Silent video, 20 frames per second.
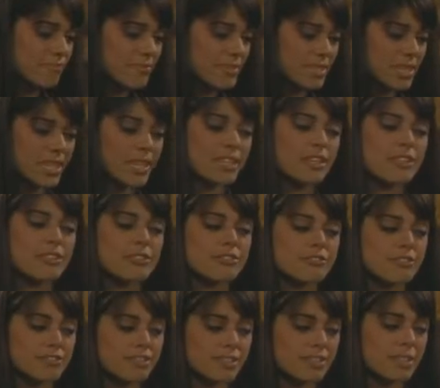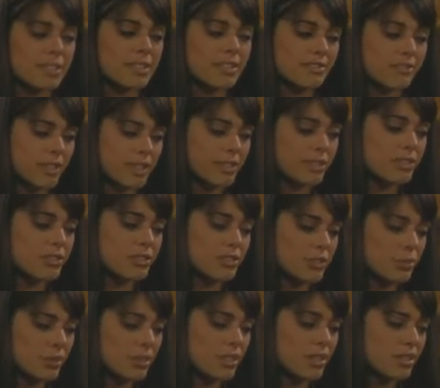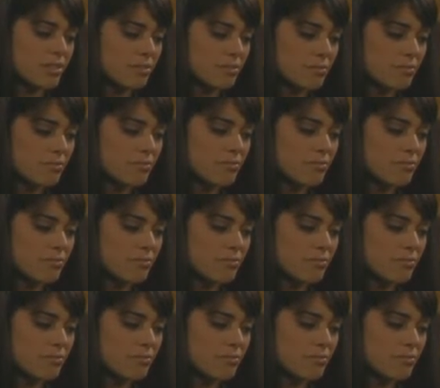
Thank you for the advice, Julian.